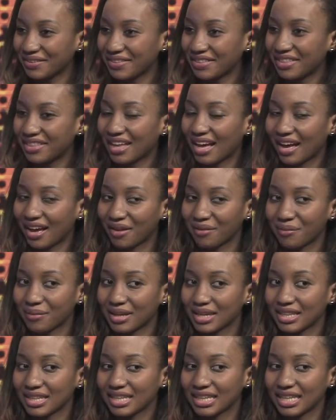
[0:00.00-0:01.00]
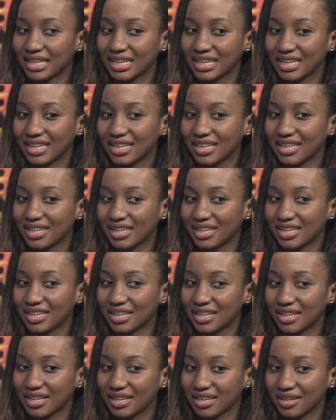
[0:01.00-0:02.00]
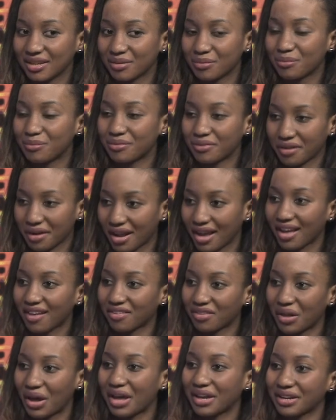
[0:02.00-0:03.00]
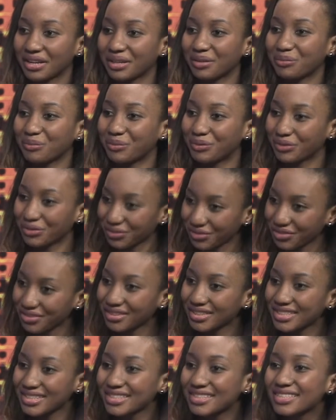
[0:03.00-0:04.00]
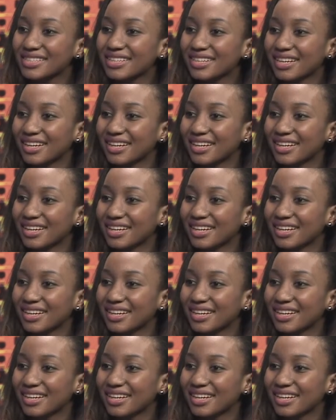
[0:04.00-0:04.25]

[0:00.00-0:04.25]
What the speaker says: that really brought a lot of emotions.